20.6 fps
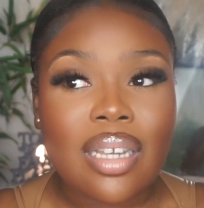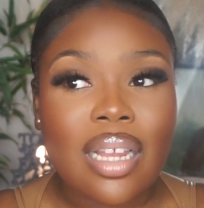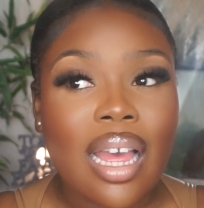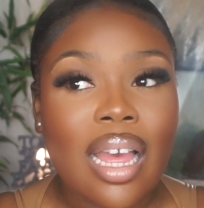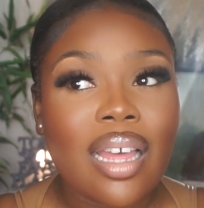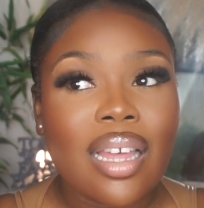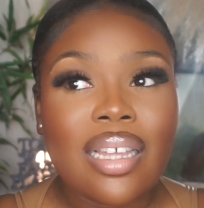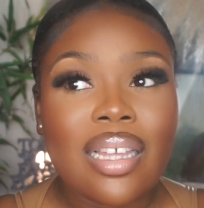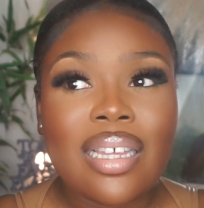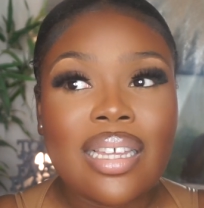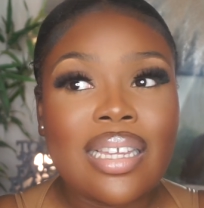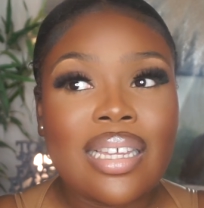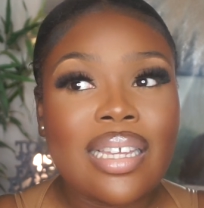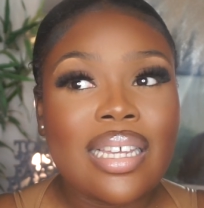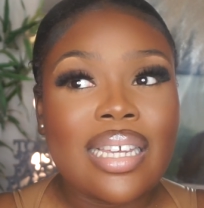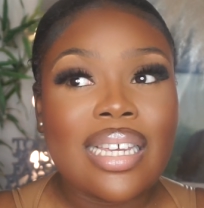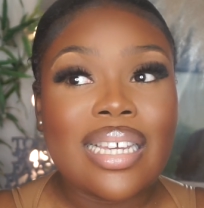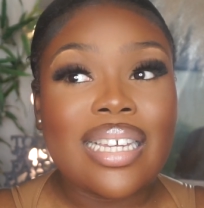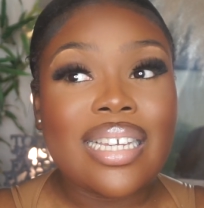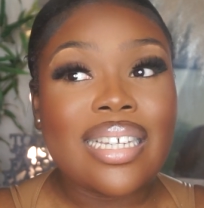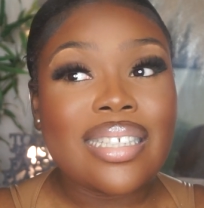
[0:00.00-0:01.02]
like,
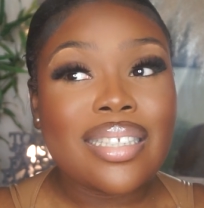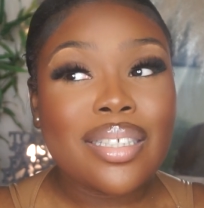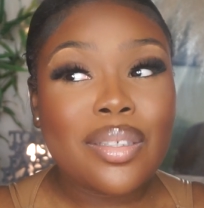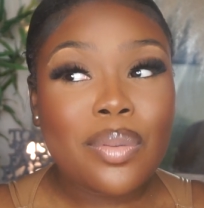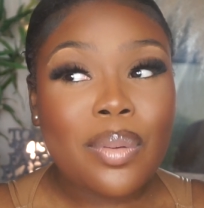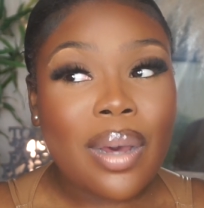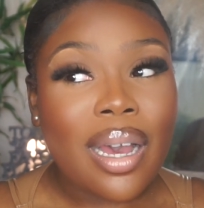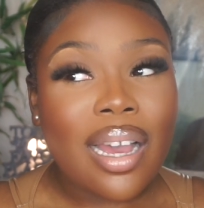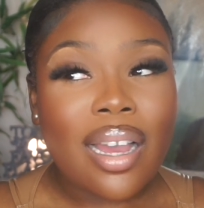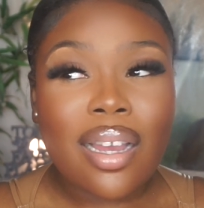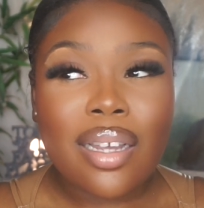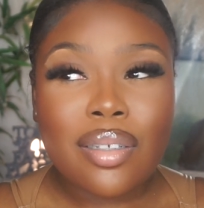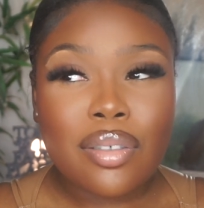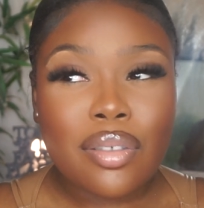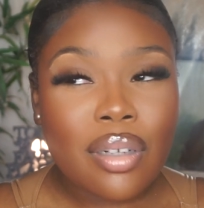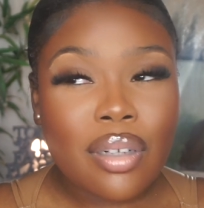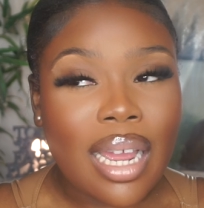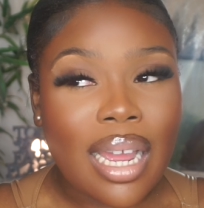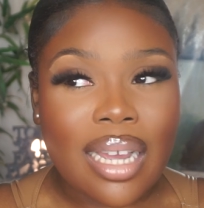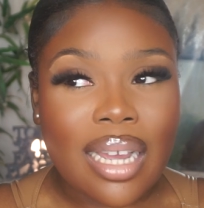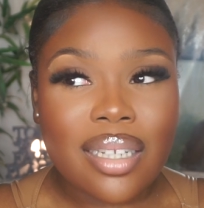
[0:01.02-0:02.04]
is this what I
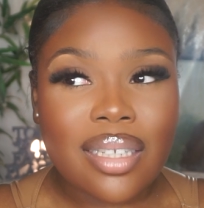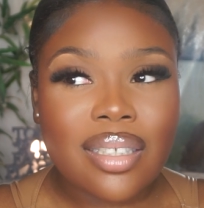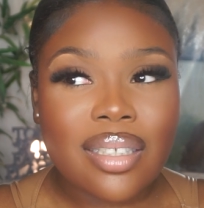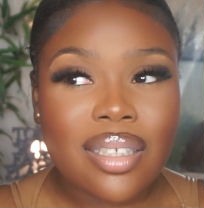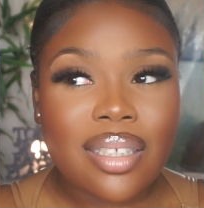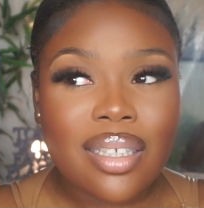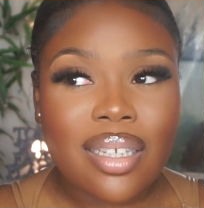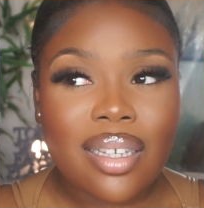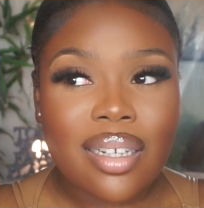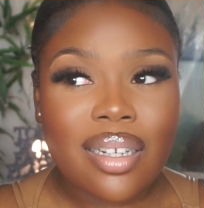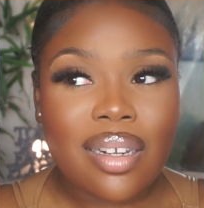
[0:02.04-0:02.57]
attract?